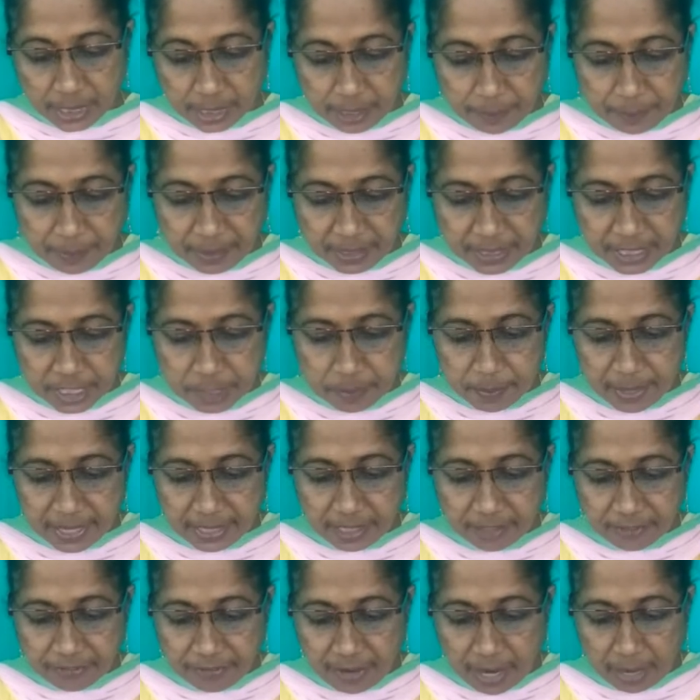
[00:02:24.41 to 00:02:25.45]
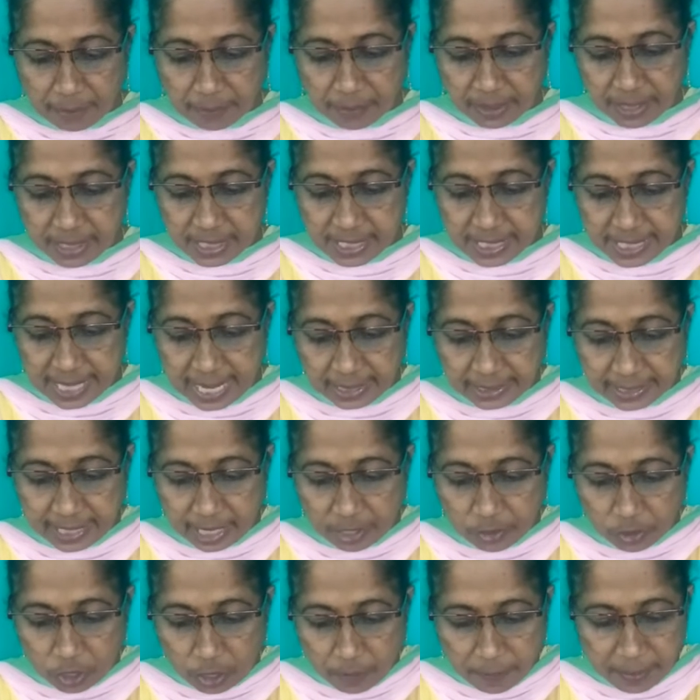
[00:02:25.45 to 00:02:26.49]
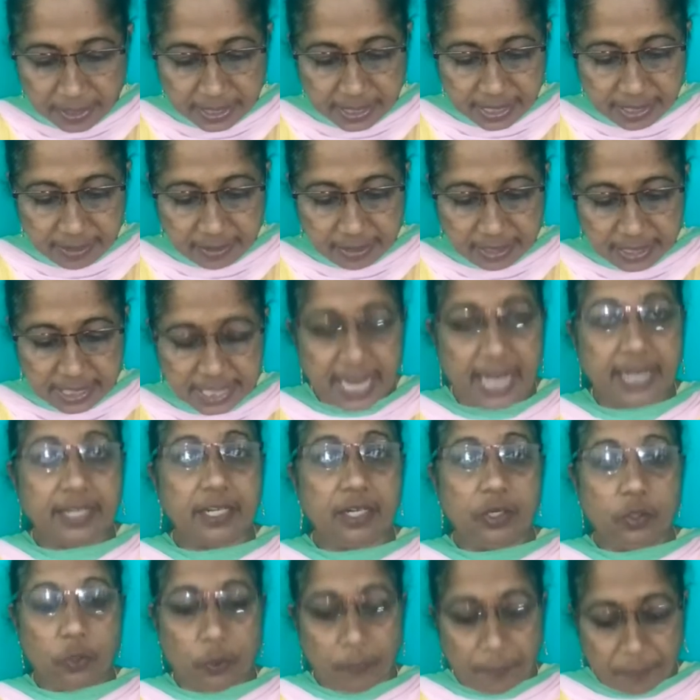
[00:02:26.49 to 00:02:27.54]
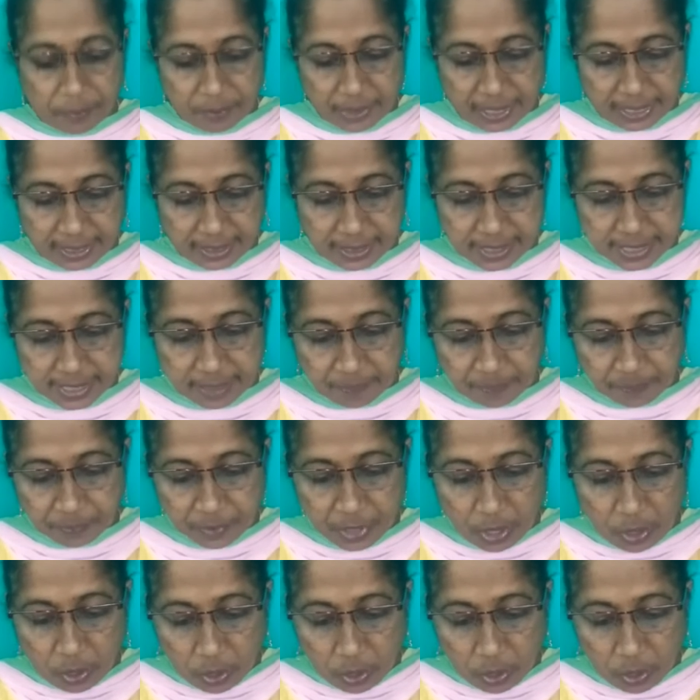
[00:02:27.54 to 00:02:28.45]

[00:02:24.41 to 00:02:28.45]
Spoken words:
The British made the farmers sell their raw materials at a low price.